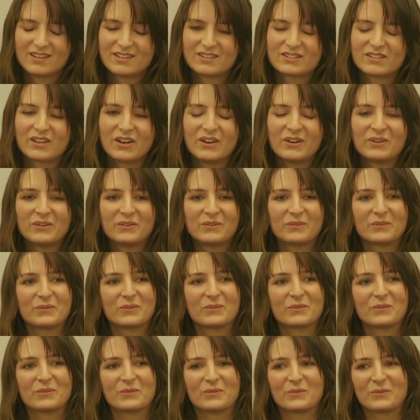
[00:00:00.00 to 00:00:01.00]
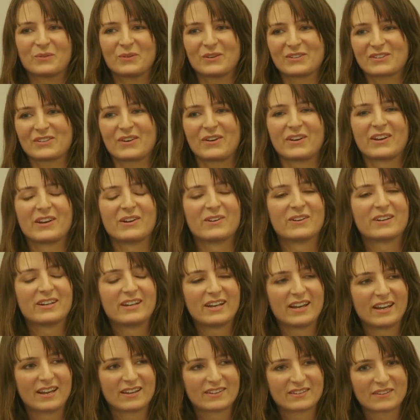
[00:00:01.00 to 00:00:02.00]
So what's going on
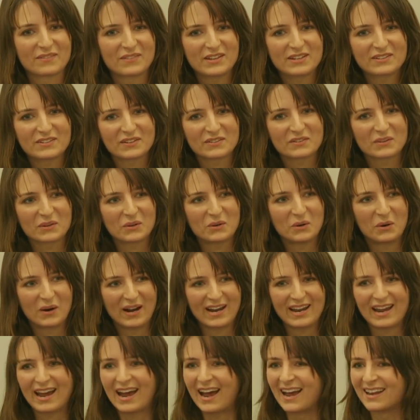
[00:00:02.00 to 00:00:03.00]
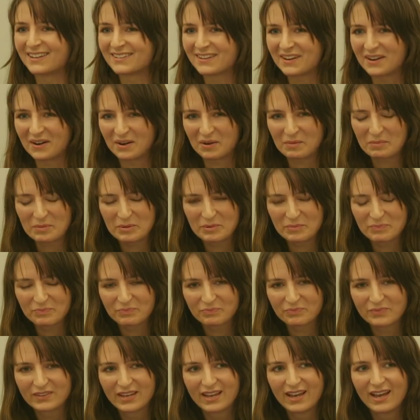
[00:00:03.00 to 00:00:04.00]
here? Something doesn't quite add up.
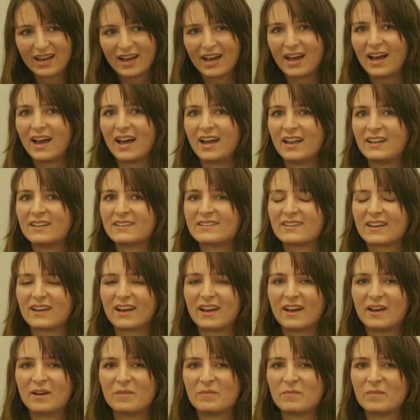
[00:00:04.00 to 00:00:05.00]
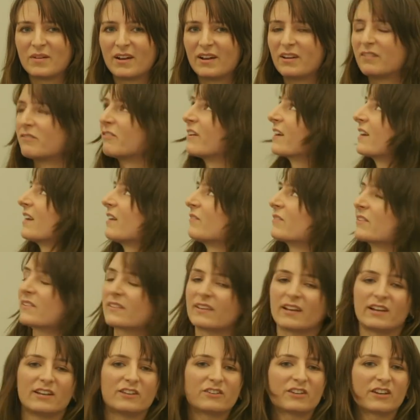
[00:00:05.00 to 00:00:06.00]
And if I could have a
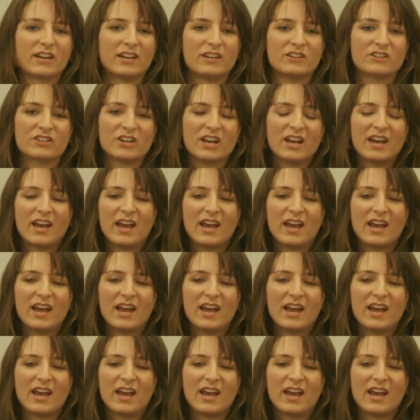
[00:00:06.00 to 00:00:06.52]
slide change,